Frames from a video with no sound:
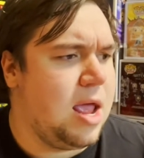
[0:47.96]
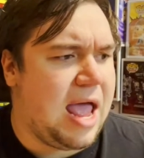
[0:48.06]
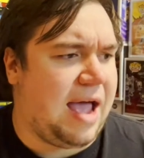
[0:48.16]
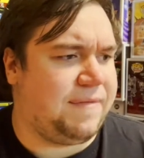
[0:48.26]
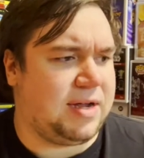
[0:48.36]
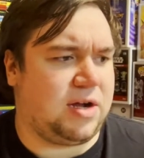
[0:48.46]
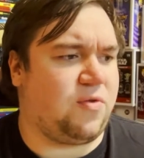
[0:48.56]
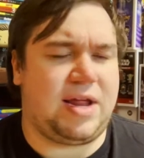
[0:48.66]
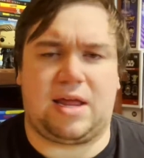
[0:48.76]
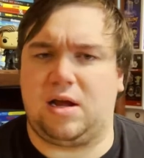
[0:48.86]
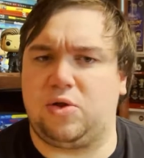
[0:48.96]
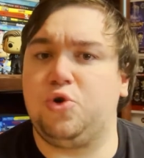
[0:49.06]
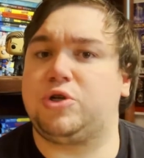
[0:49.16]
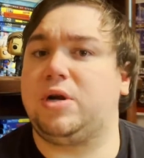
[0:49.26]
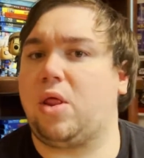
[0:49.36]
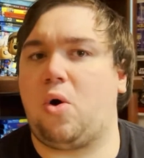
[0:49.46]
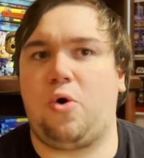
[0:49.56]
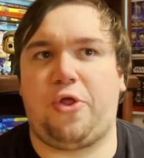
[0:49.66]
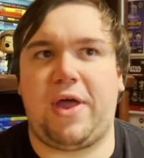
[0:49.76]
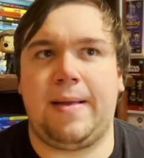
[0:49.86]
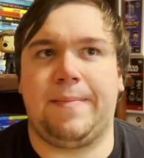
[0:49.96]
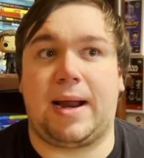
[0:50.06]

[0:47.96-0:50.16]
having a great conclusion to the whole thing.